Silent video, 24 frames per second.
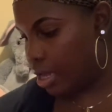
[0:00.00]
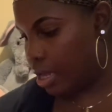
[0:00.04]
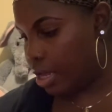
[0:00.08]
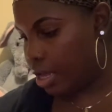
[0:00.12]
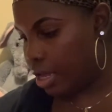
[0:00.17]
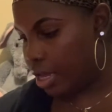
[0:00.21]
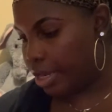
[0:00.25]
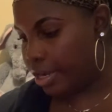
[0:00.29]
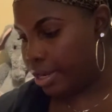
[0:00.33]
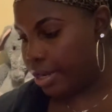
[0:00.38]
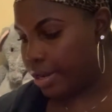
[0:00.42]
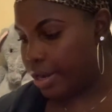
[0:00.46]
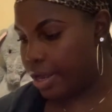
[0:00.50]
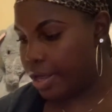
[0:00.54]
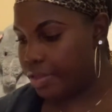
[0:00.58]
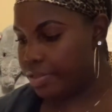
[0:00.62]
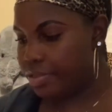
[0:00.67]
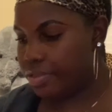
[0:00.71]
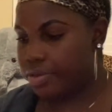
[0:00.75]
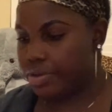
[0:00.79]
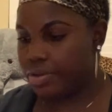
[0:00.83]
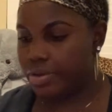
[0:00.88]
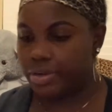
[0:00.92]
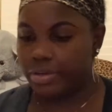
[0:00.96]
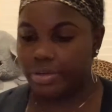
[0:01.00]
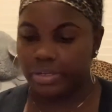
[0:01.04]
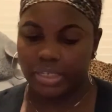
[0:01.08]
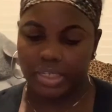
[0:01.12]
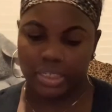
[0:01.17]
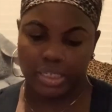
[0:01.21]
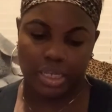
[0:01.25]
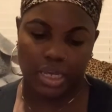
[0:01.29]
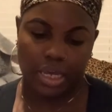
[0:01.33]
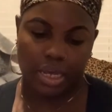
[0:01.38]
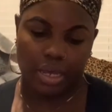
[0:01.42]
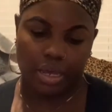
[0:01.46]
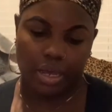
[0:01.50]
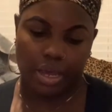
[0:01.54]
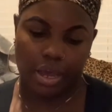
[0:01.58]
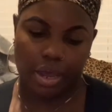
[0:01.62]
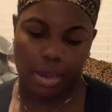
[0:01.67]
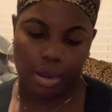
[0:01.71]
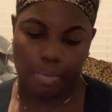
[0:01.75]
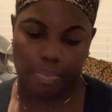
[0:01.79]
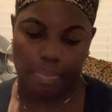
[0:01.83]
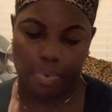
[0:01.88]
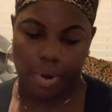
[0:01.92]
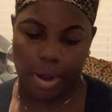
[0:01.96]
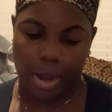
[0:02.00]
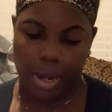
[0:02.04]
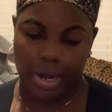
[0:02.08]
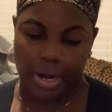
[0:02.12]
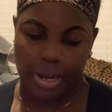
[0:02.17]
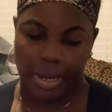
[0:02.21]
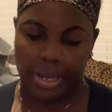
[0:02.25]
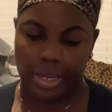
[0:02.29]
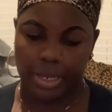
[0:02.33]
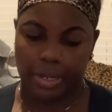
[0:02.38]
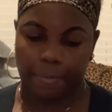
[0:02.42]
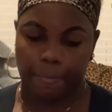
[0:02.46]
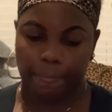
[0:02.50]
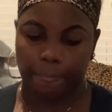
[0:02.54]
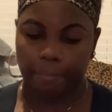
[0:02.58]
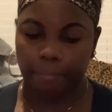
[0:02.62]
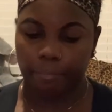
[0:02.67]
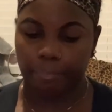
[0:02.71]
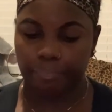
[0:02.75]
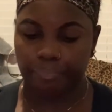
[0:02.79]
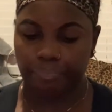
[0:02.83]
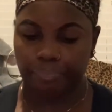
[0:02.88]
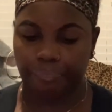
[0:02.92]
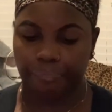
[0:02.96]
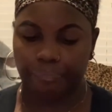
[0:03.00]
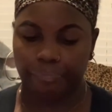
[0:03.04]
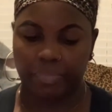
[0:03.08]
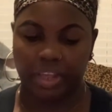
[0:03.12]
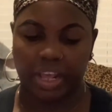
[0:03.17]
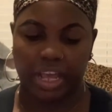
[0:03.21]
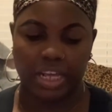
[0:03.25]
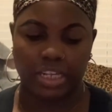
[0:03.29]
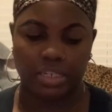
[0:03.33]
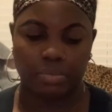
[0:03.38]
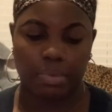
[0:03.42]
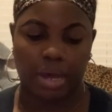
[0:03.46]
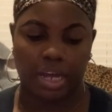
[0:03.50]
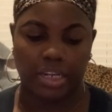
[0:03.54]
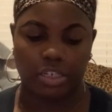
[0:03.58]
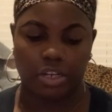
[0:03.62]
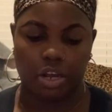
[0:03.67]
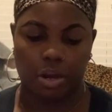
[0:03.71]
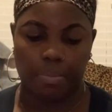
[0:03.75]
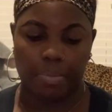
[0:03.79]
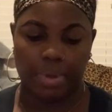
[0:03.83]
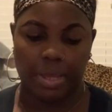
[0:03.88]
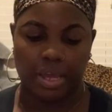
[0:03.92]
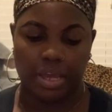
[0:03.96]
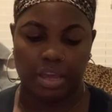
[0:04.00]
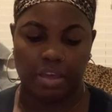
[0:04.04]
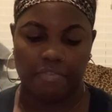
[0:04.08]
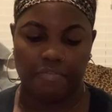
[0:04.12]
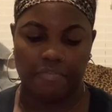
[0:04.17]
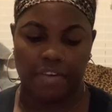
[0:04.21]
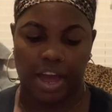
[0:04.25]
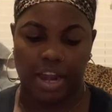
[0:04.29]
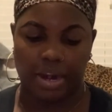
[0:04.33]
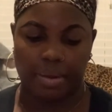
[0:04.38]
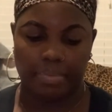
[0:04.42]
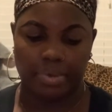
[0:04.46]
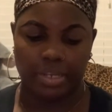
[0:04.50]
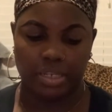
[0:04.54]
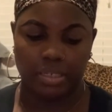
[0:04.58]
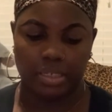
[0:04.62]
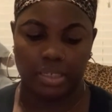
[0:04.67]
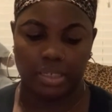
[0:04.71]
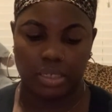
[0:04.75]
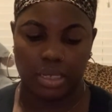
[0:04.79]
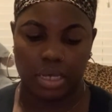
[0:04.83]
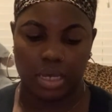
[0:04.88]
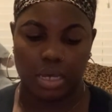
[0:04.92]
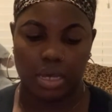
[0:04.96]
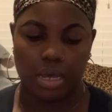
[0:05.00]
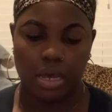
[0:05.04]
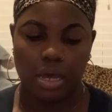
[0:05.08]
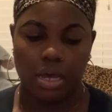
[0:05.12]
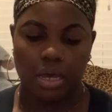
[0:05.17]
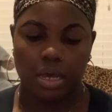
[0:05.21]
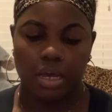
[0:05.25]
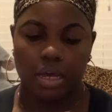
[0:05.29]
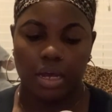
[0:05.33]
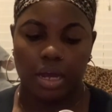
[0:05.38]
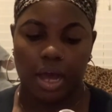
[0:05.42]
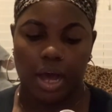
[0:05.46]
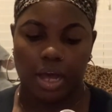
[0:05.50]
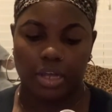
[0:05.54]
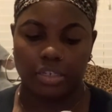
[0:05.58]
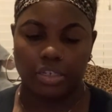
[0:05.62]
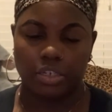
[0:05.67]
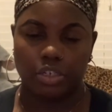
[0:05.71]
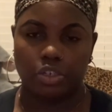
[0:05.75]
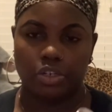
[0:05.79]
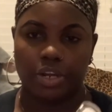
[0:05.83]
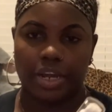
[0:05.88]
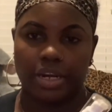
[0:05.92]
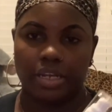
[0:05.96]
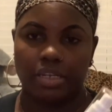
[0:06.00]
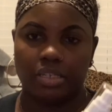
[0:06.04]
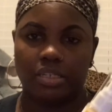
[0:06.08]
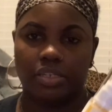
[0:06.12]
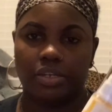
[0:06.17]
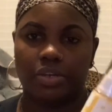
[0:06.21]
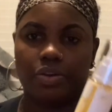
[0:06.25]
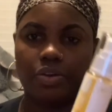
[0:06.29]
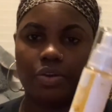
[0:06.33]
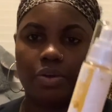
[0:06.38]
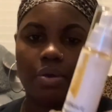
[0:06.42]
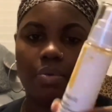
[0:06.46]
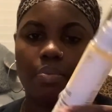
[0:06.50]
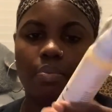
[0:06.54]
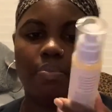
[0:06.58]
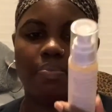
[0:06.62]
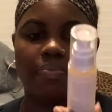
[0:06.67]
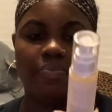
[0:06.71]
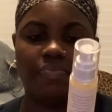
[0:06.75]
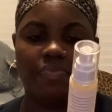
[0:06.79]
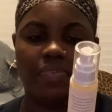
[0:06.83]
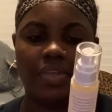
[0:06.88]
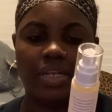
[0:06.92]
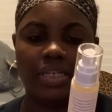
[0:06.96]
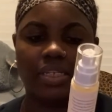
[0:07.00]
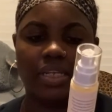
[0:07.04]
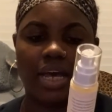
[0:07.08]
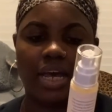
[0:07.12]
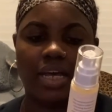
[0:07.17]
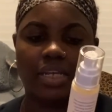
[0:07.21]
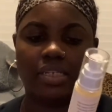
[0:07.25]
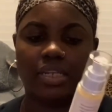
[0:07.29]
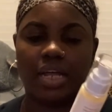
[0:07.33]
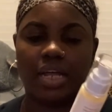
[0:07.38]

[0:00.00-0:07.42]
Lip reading: Another skincare product is my Thermic Vitamin C Concentrated Serum. This has a